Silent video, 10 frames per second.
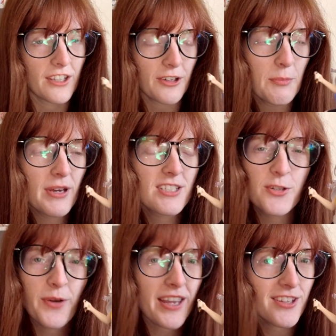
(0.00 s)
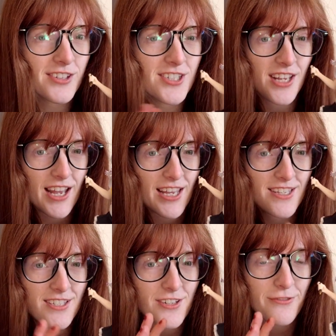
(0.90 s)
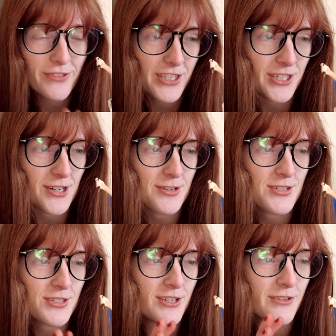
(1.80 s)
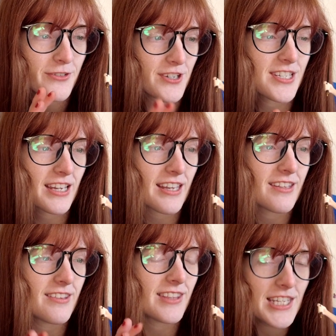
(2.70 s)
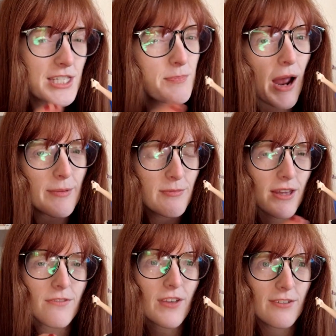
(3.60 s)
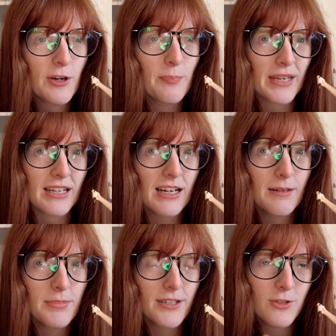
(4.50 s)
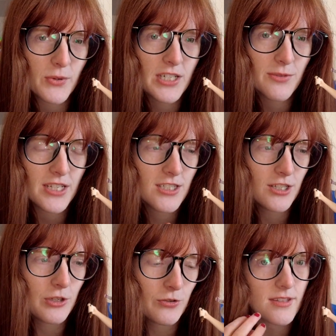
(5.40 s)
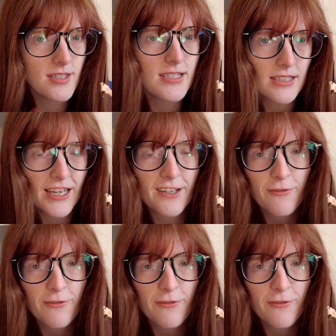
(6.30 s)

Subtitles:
going back to regular sized figures for a second. This is probably my favorite pickup of 2022. This is Elena